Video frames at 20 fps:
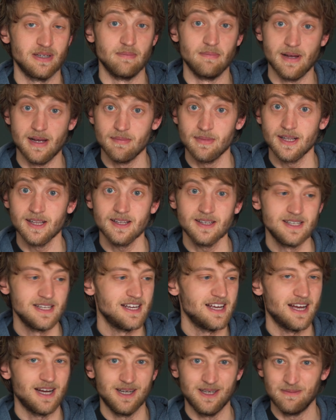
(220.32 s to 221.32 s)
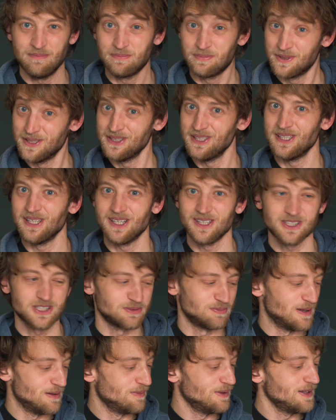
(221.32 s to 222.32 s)
a mammal, a pretty
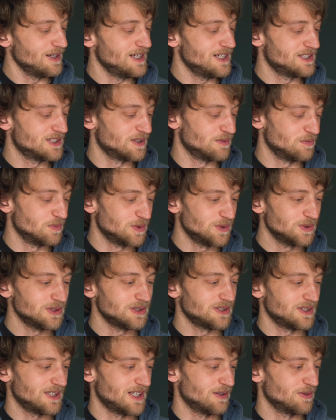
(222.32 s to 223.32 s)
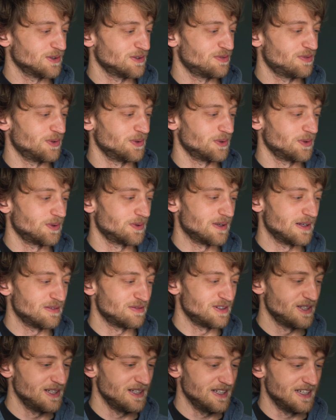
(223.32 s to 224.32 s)
large mammal. It's a moose that I was
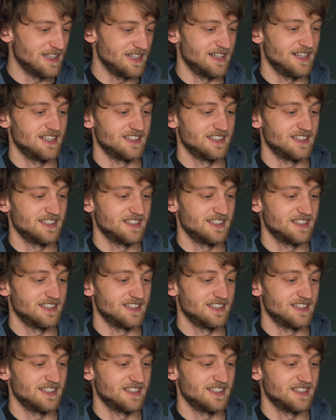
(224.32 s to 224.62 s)
photographing in